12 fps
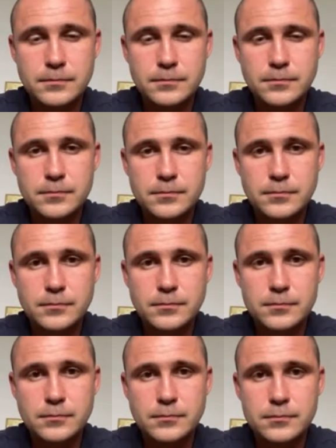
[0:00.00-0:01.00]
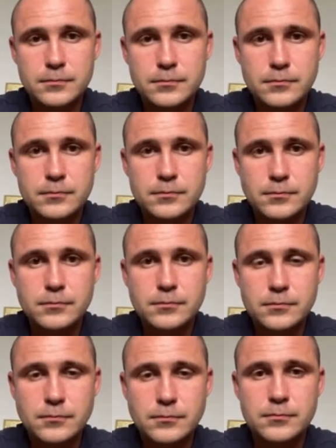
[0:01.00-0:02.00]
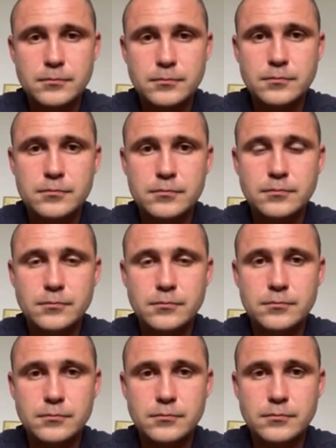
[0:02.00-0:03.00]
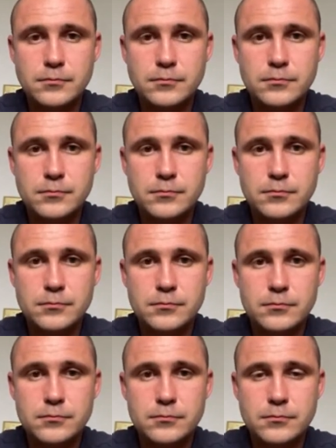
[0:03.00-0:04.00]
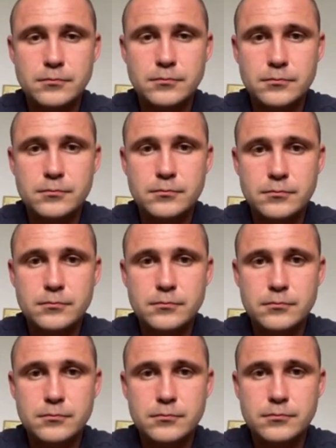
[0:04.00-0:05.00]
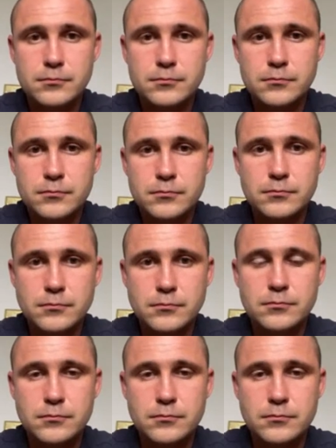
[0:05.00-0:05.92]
(not speaking)